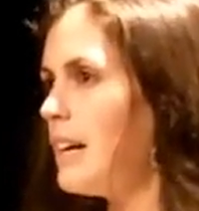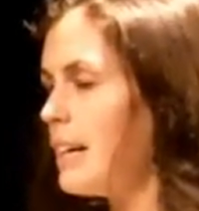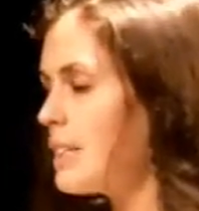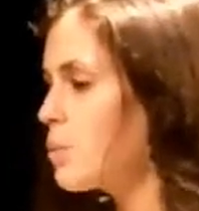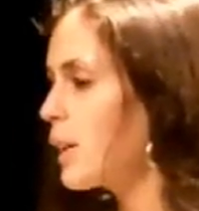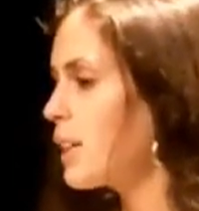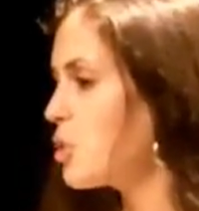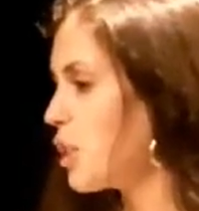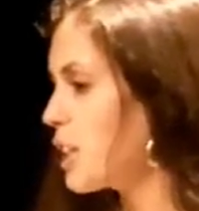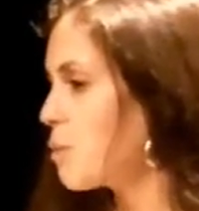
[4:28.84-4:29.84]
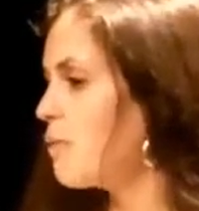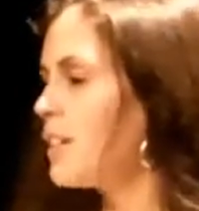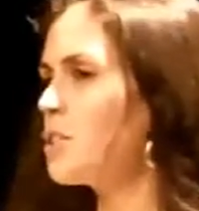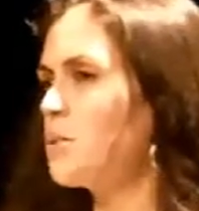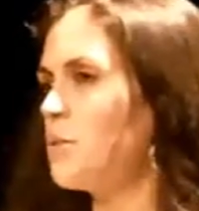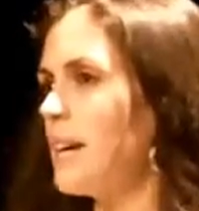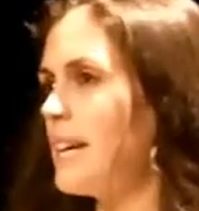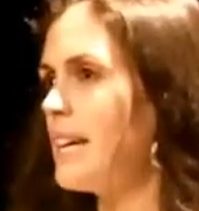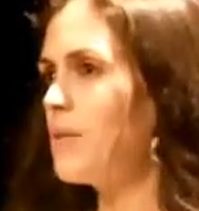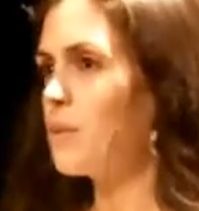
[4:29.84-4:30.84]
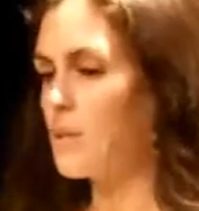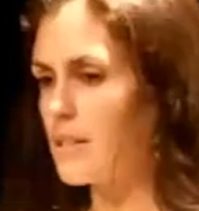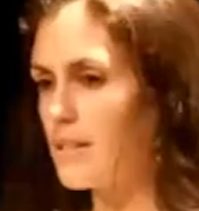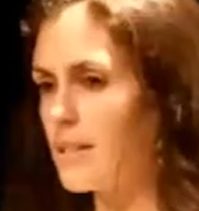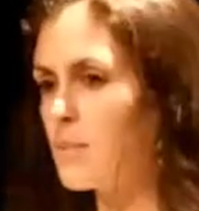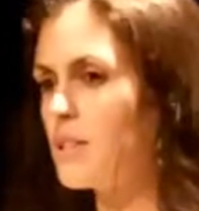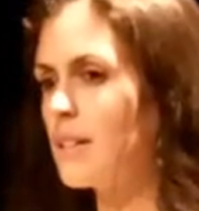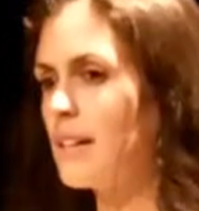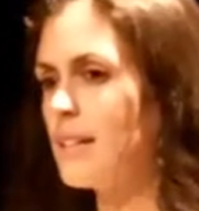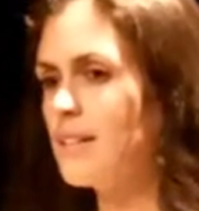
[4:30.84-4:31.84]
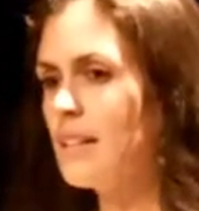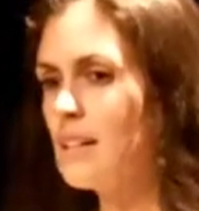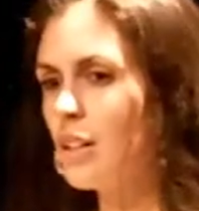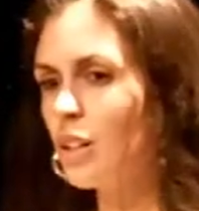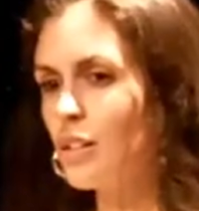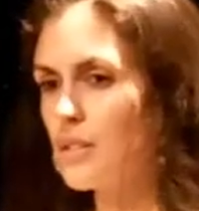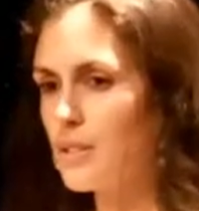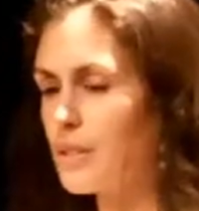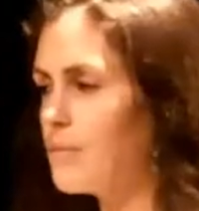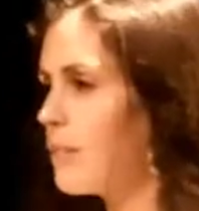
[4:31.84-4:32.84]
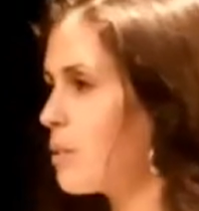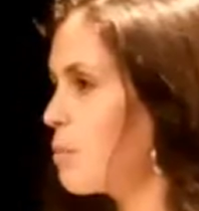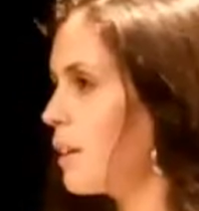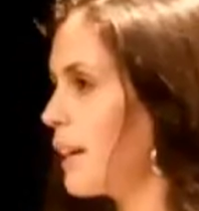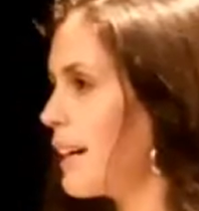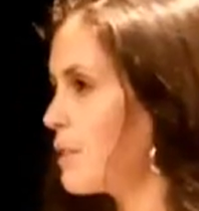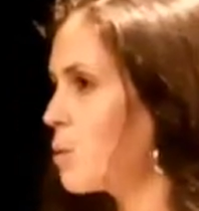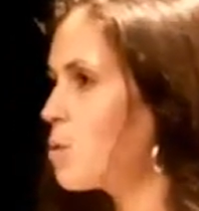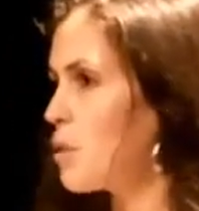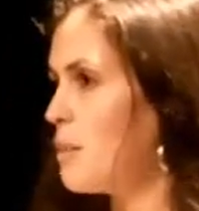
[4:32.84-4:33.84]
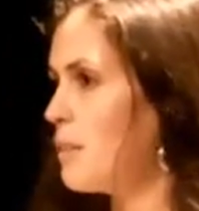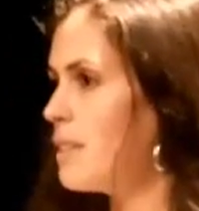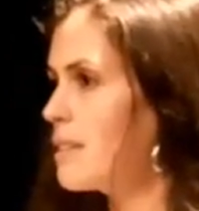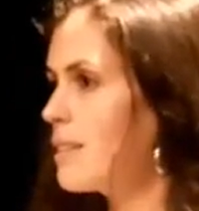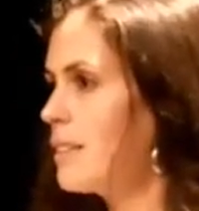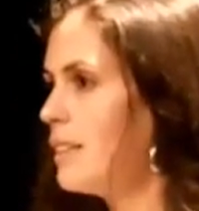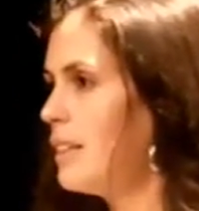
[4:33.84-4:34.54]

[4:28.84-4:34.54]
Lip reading: And we're going to charge a professional rate here in order to subsidise the cost of vulnerable adult treatments,